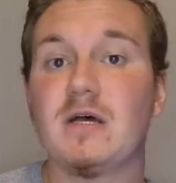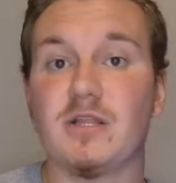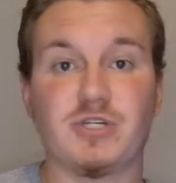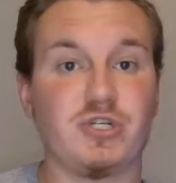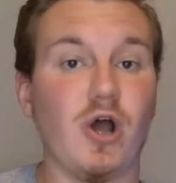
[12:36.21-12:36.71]

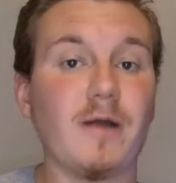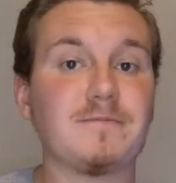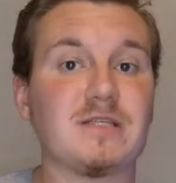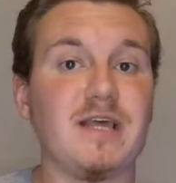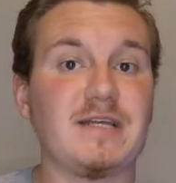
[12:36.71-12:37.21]
The
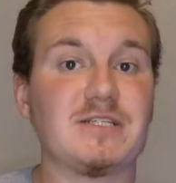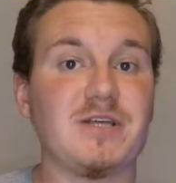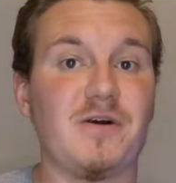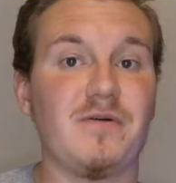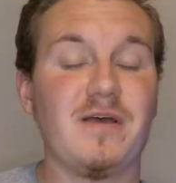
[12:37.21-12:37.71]
Sharps think
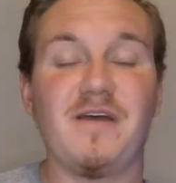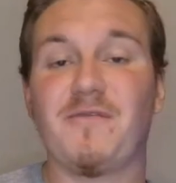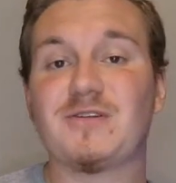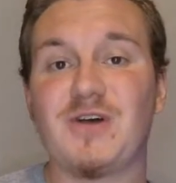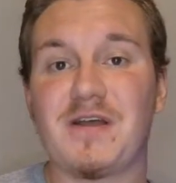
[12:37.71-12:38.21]
so. If
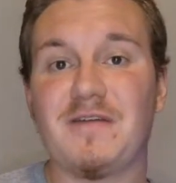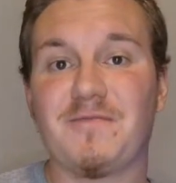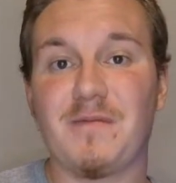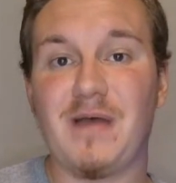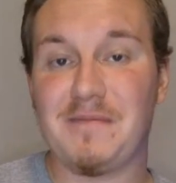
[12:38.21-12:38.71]
we're talking
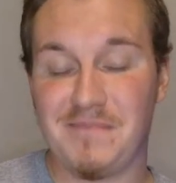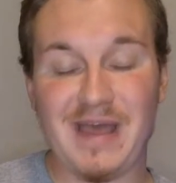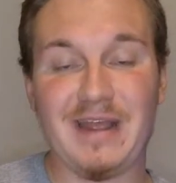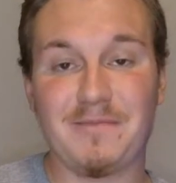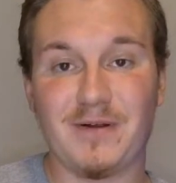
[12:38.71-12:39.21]
from a
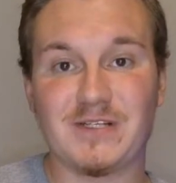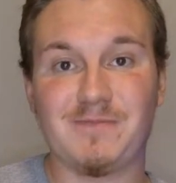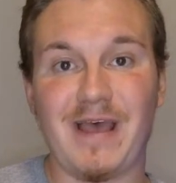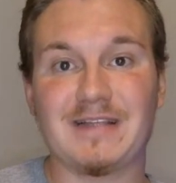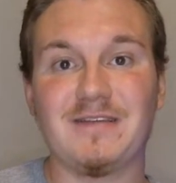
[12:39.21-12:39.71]
betting
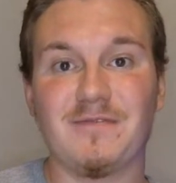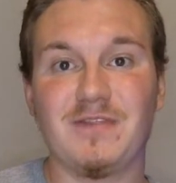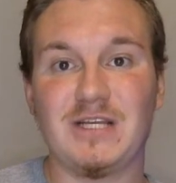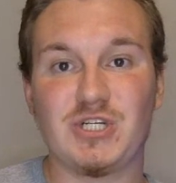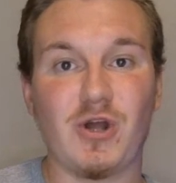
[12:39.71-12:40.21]
perspective, the